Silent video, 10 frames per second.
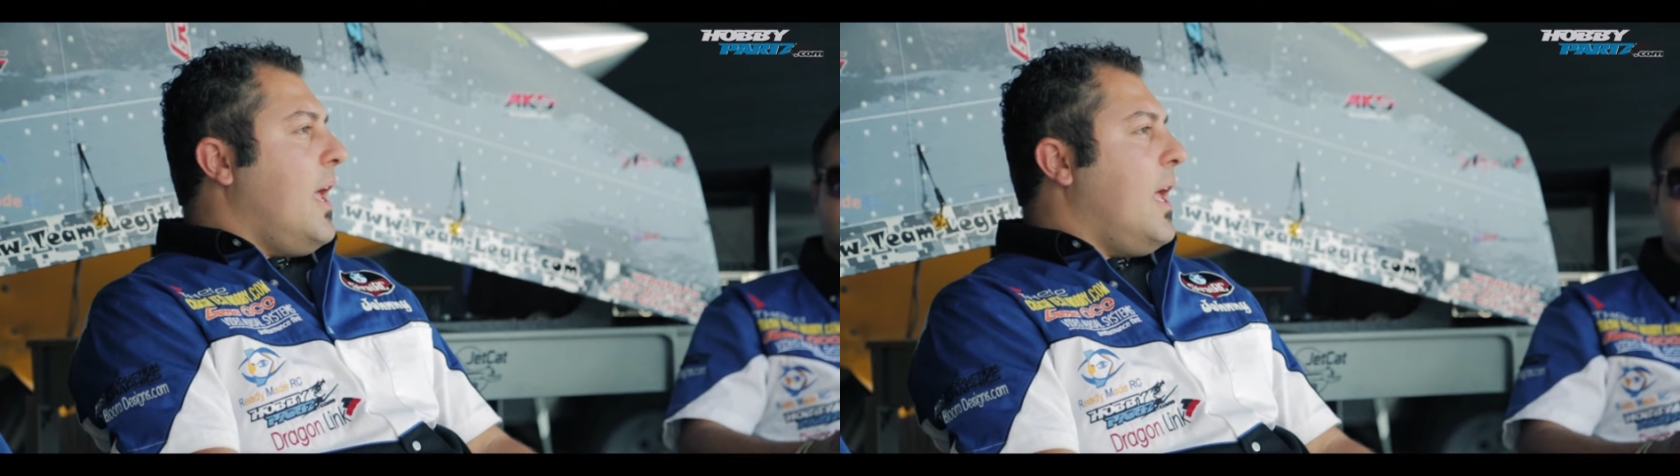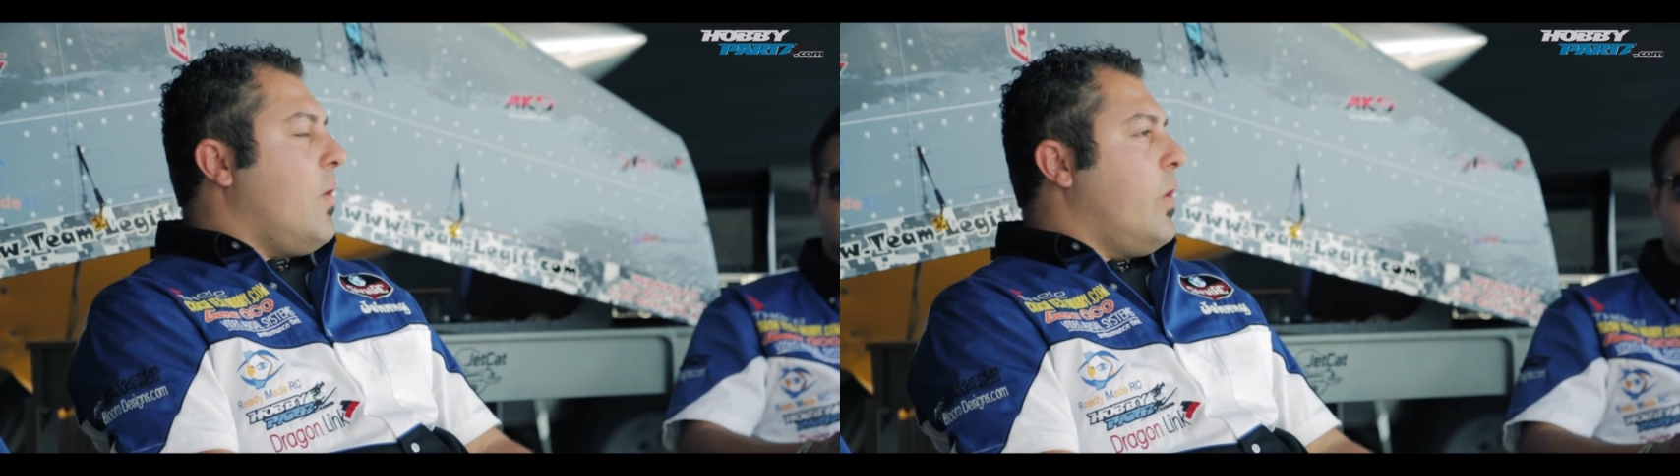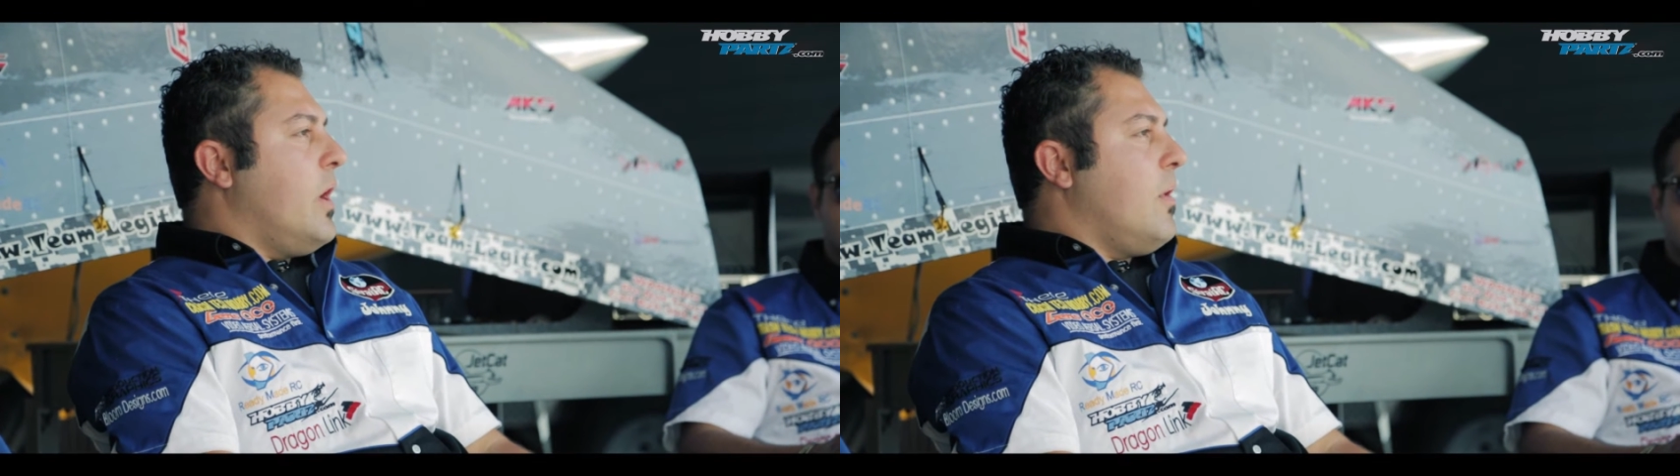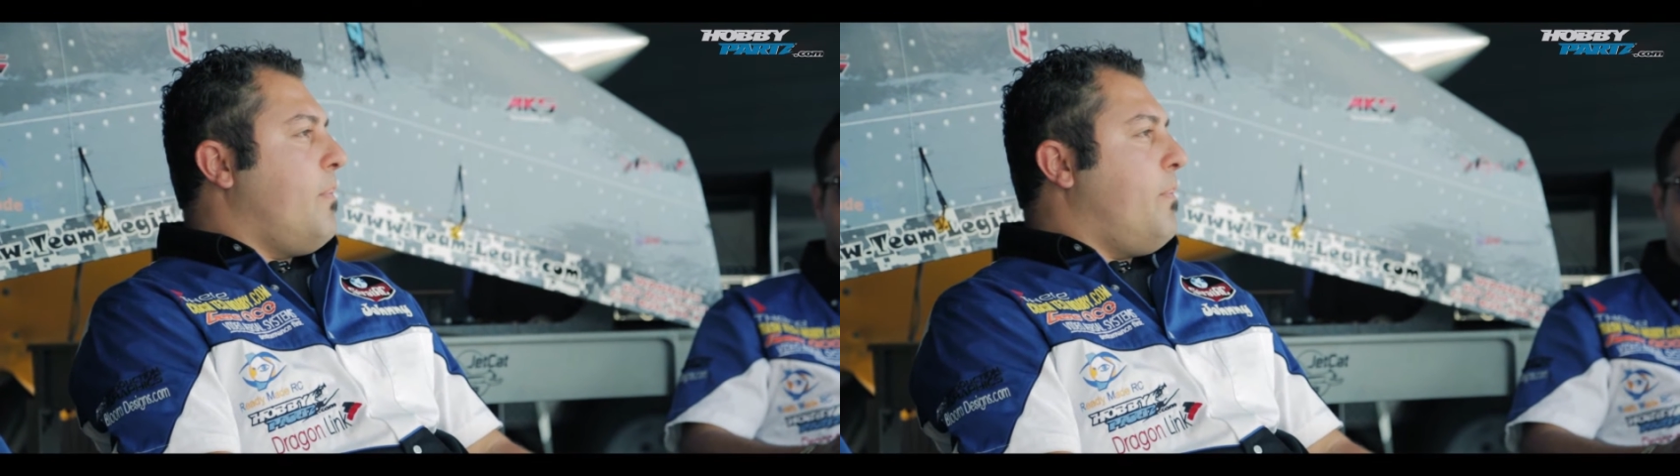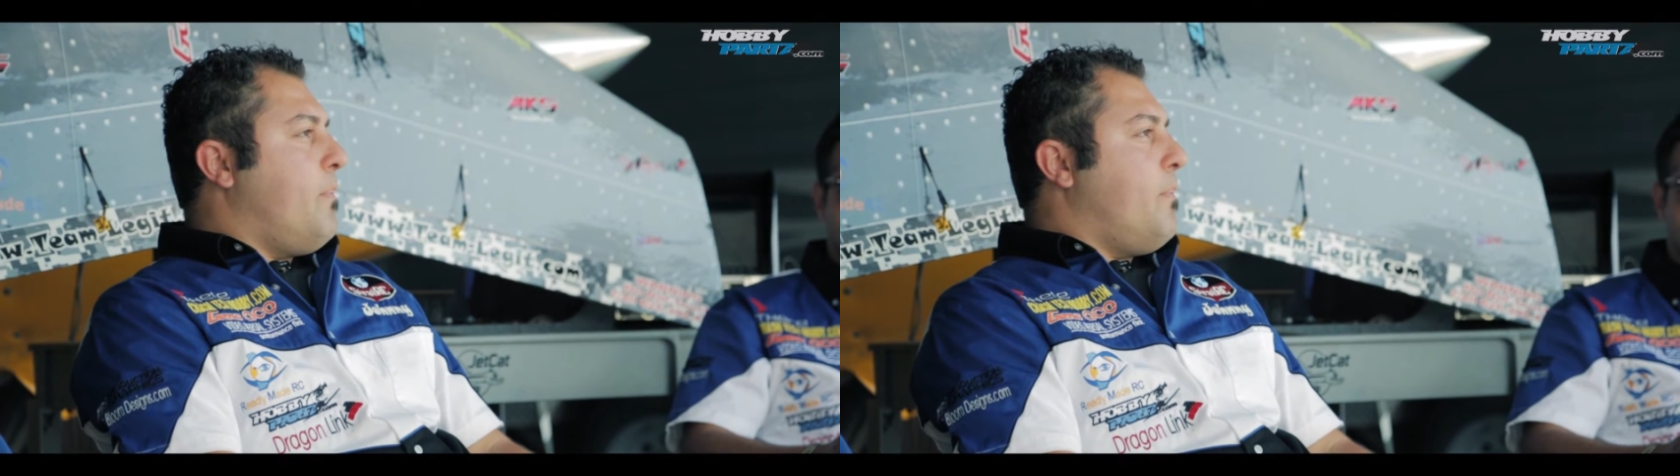it
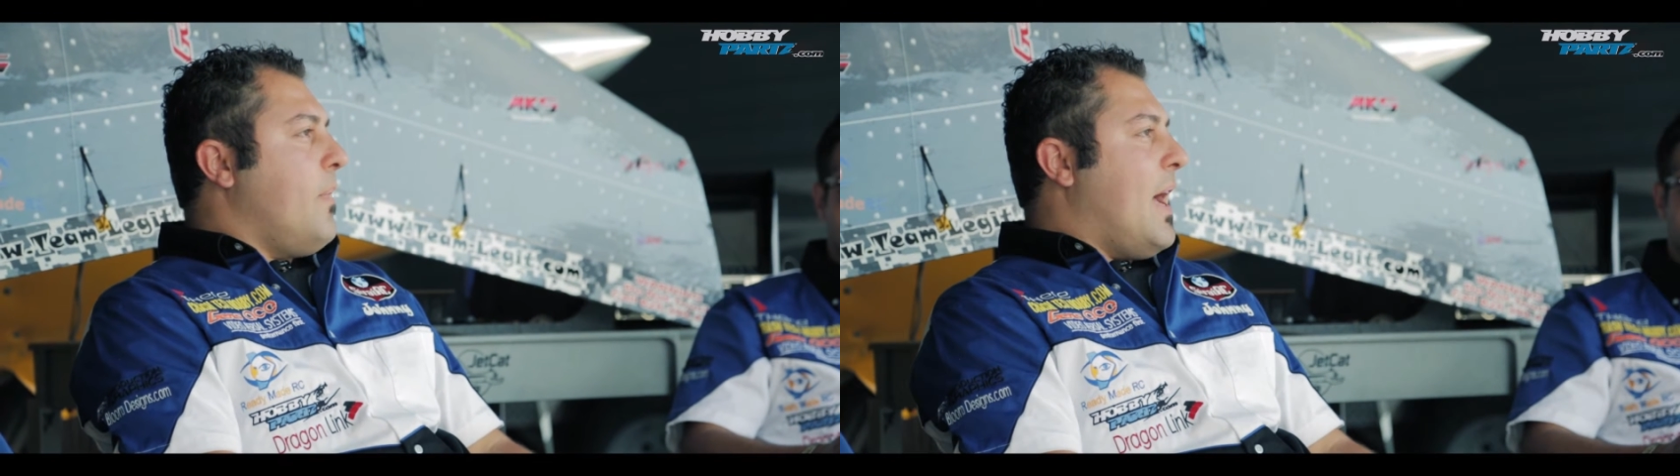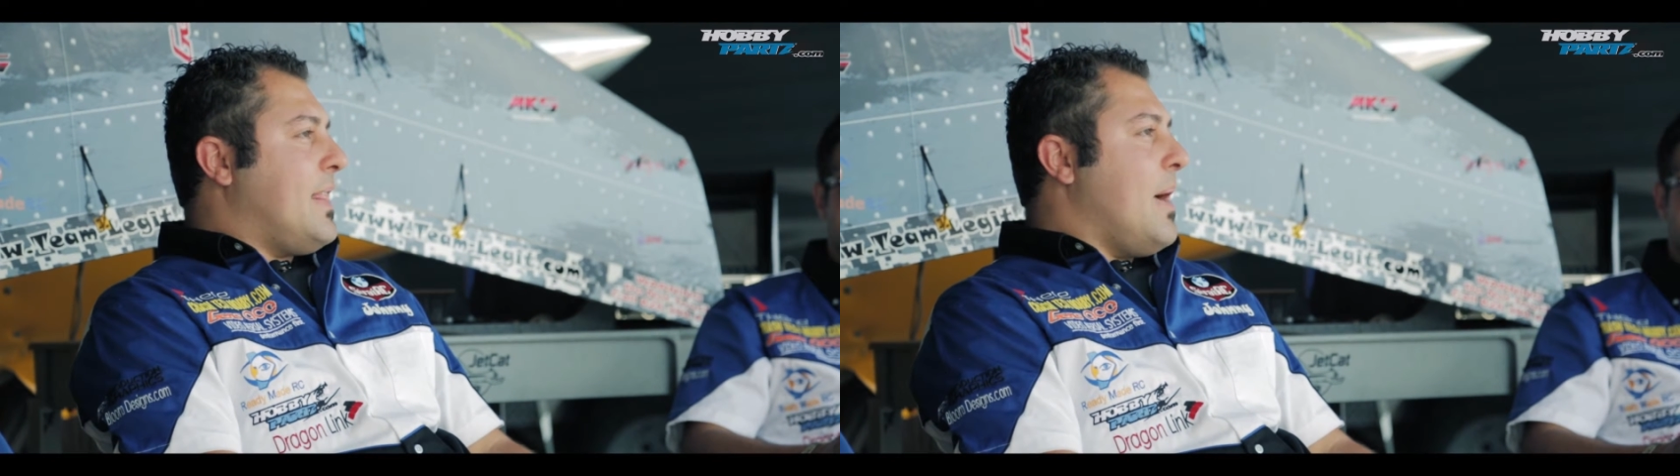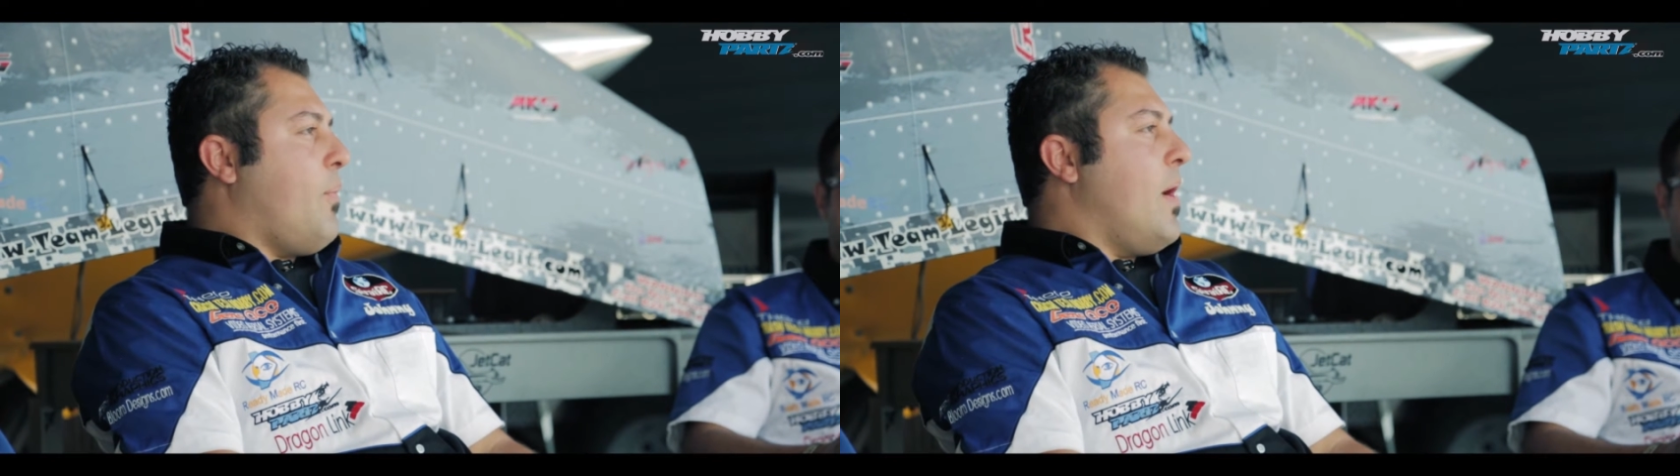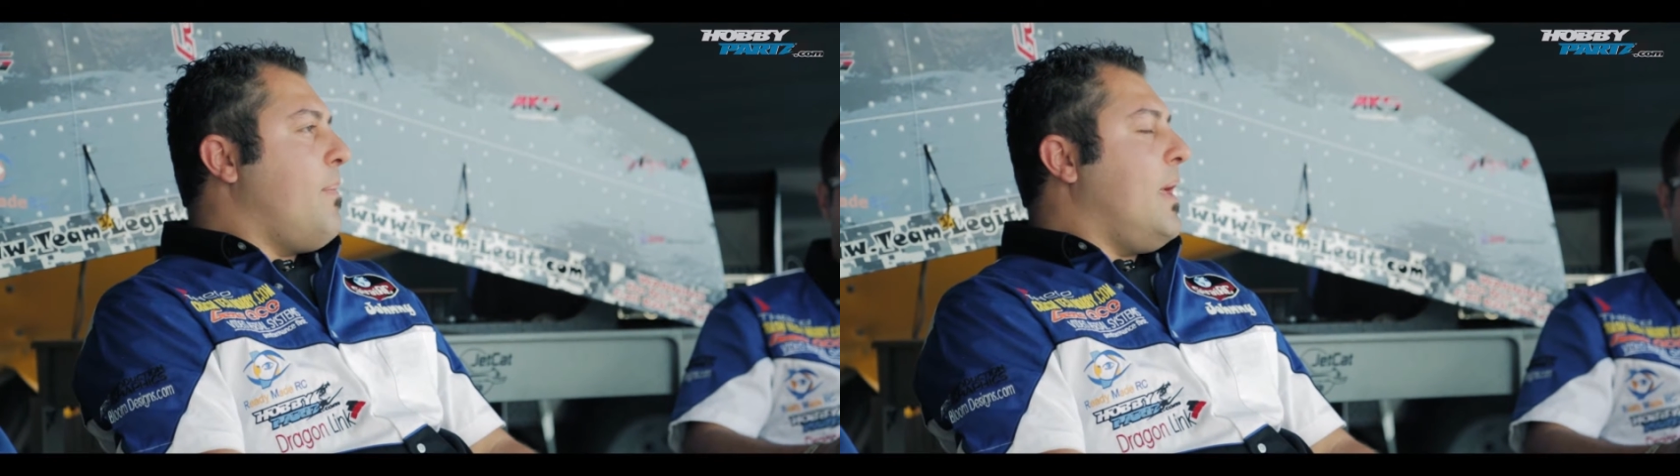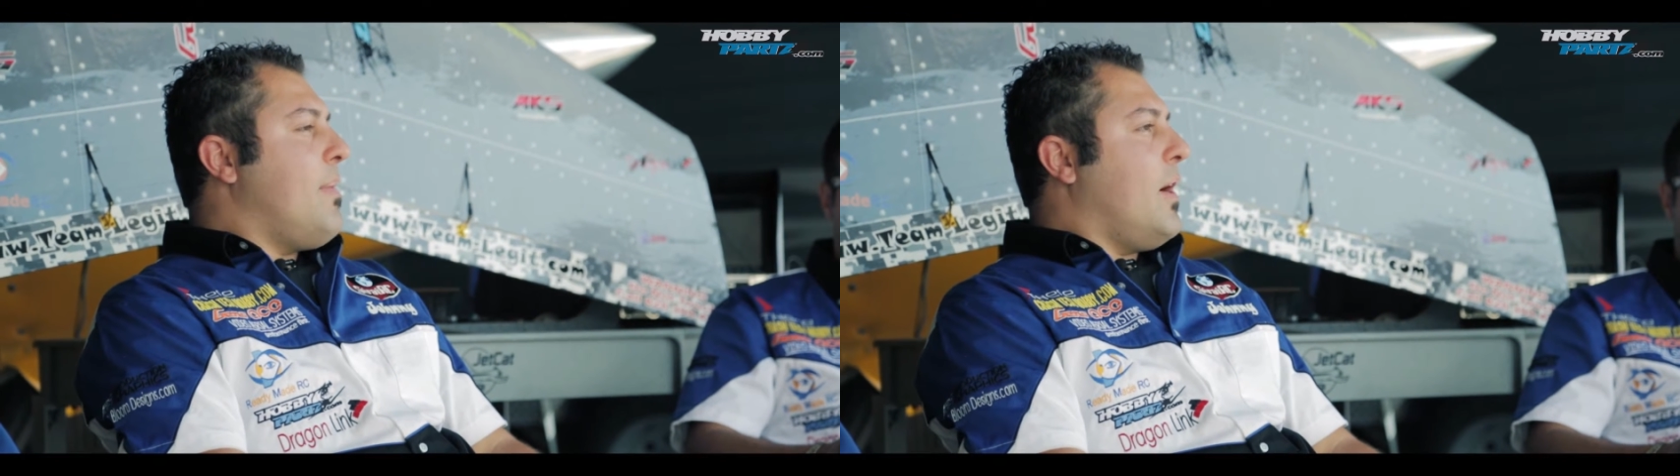will at that
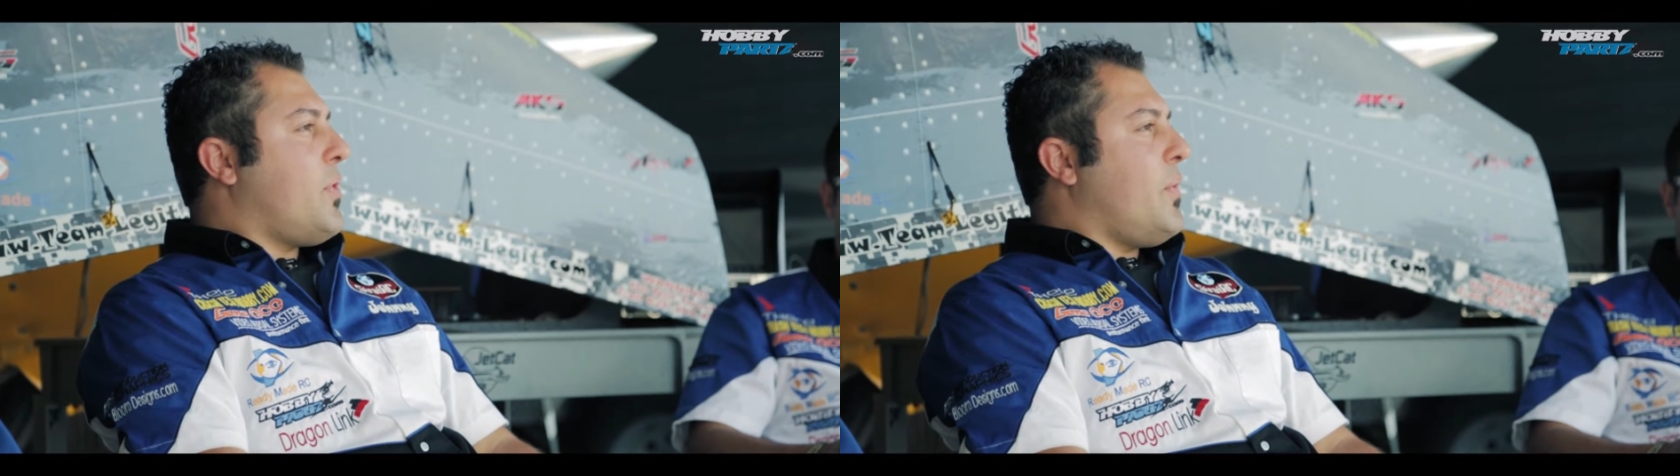point be about